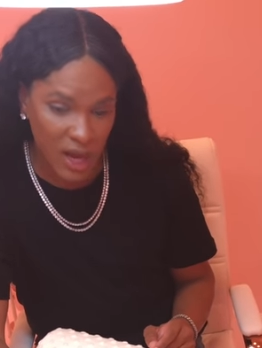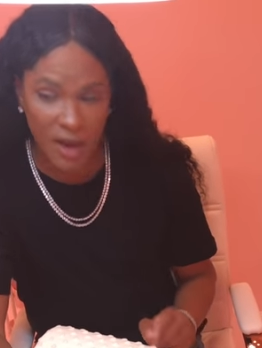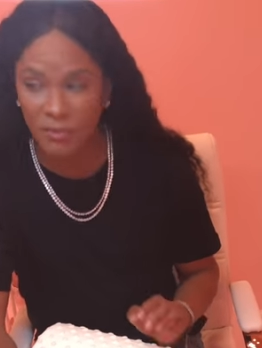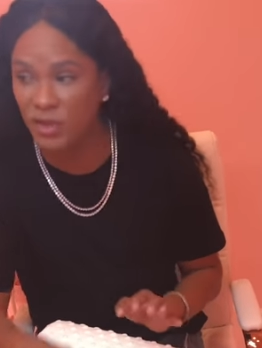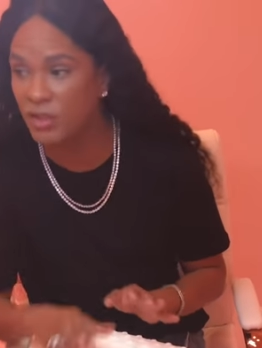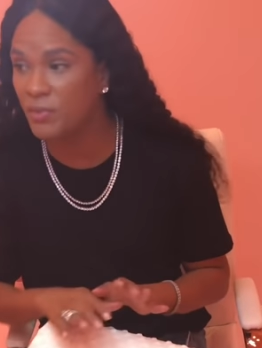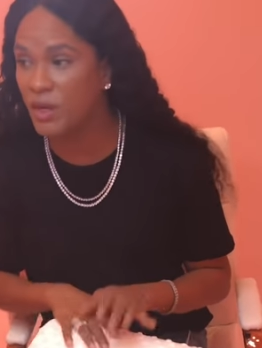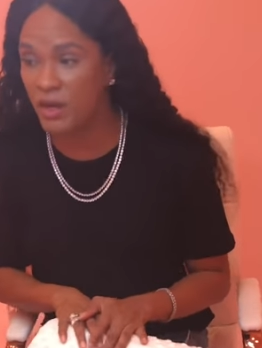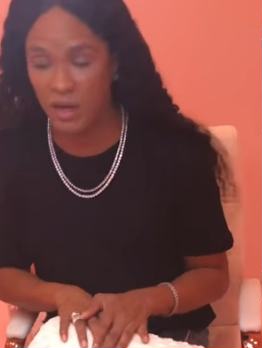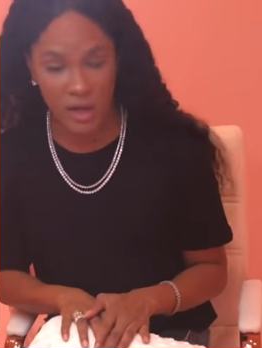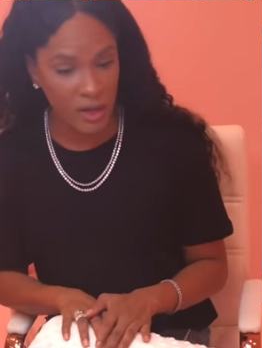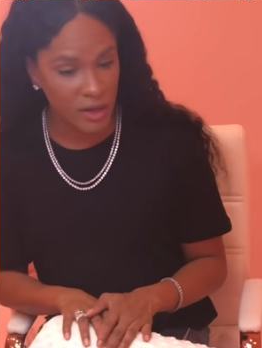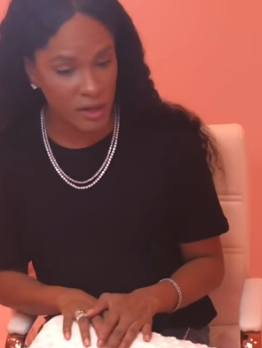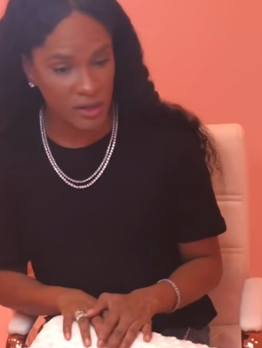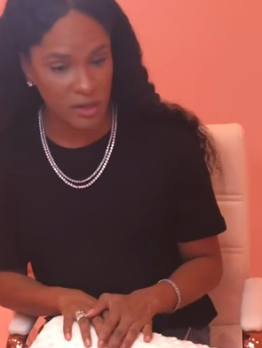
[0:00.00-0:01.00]
I'm just being
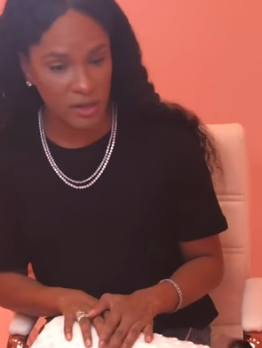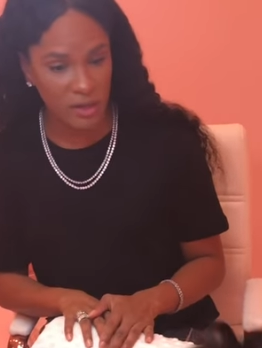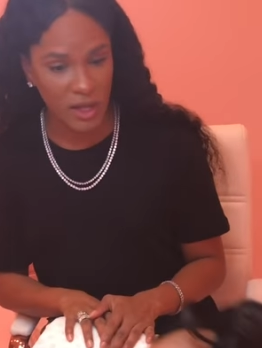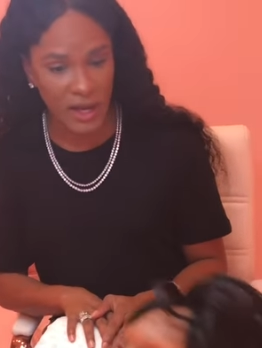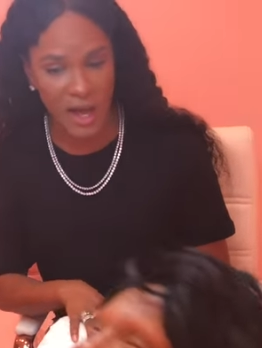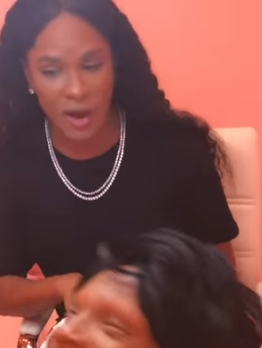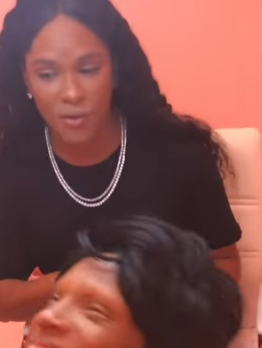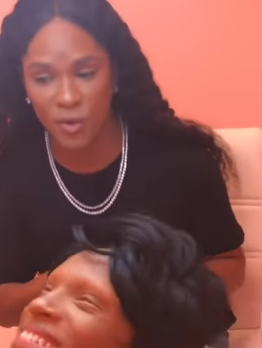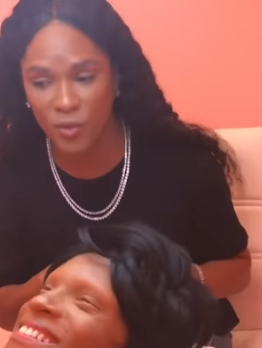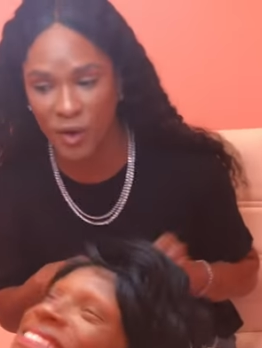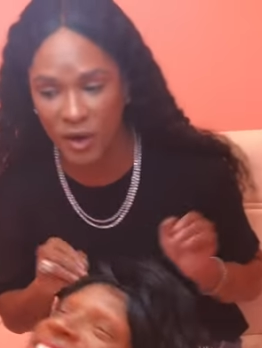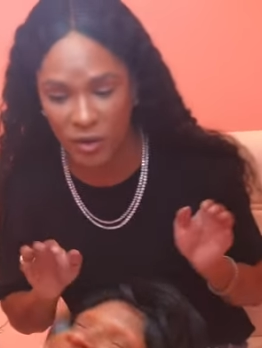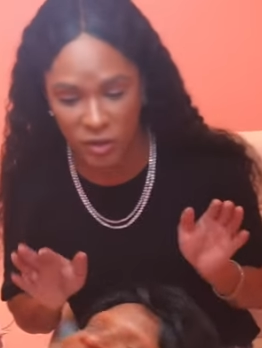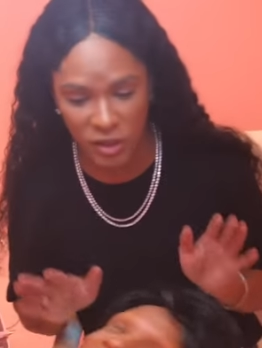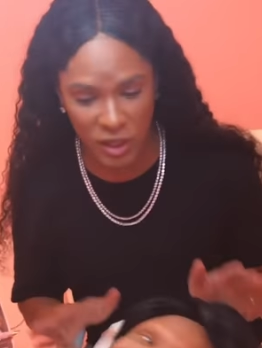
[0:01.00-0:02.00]
honest. Like, I would
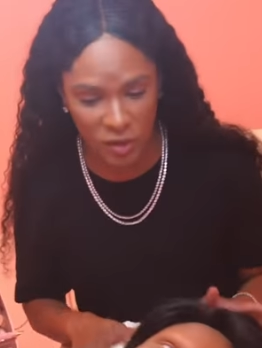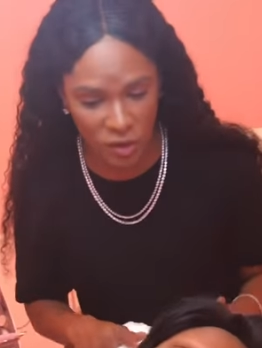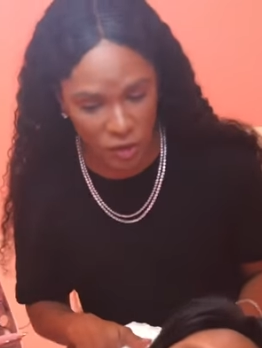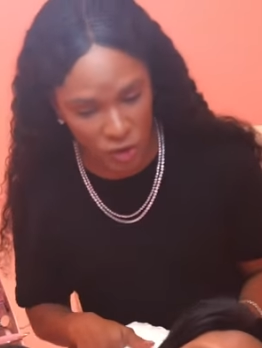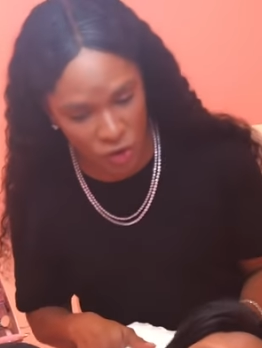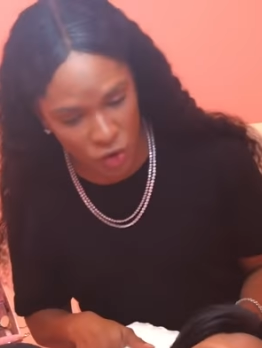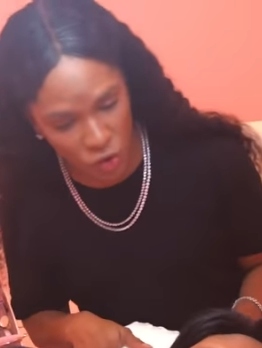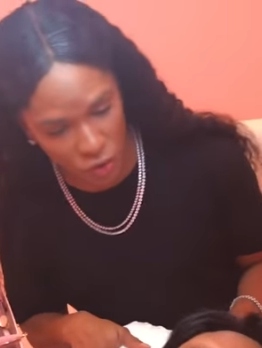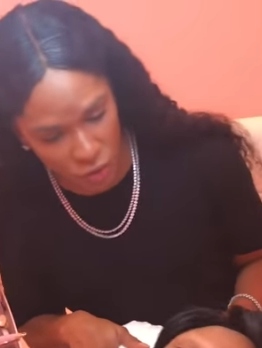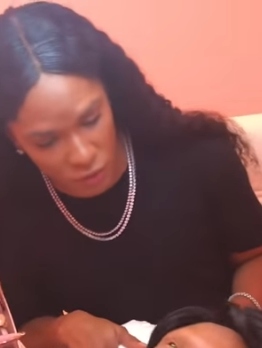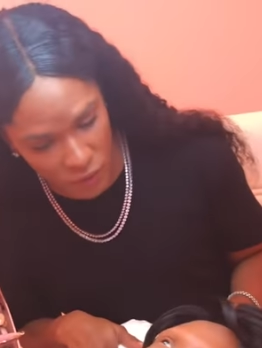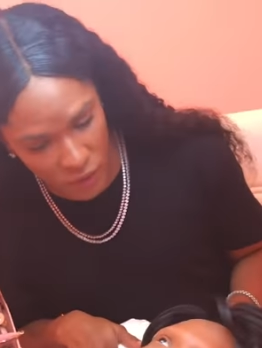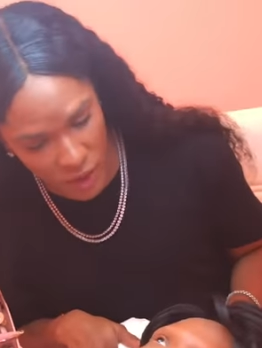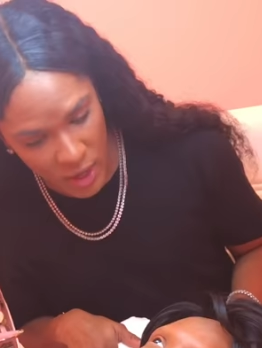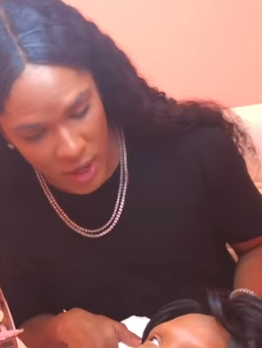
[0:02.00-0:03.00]
rather tell you the
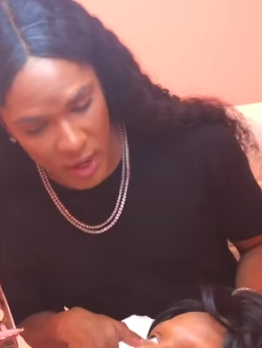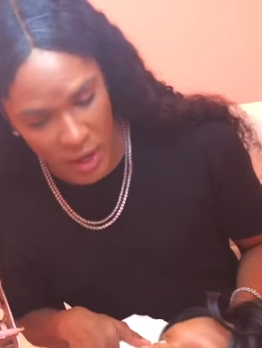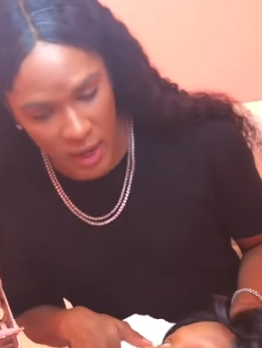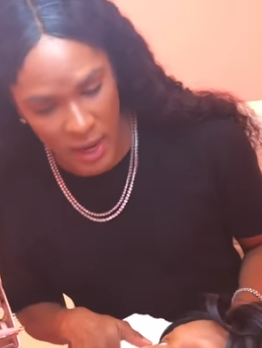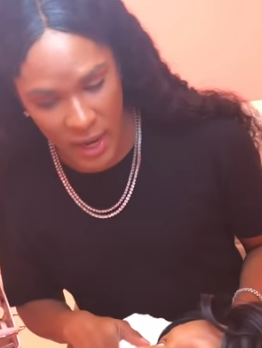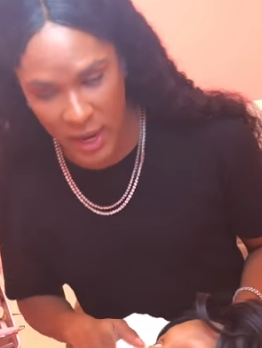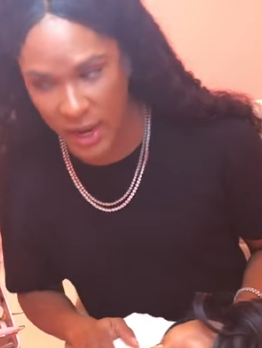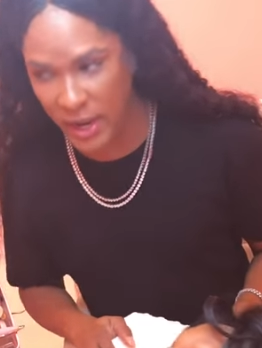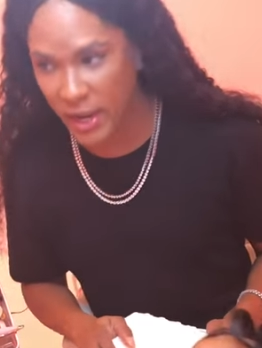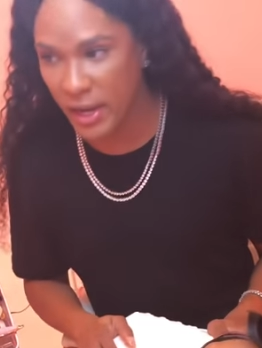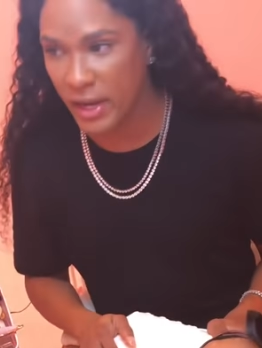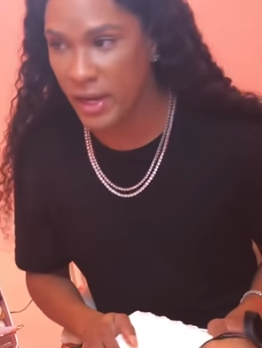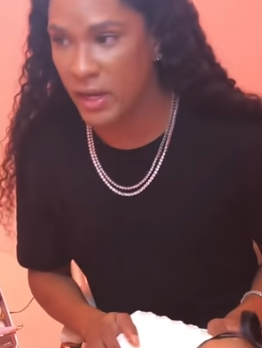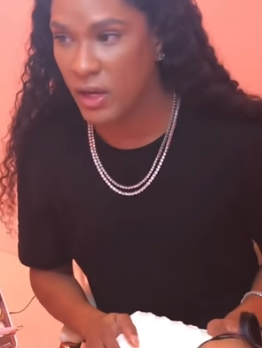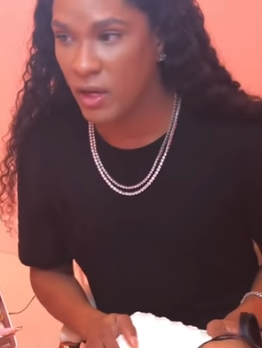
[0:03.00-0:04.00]
truth
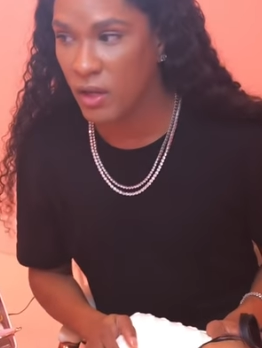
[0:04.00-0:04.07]
and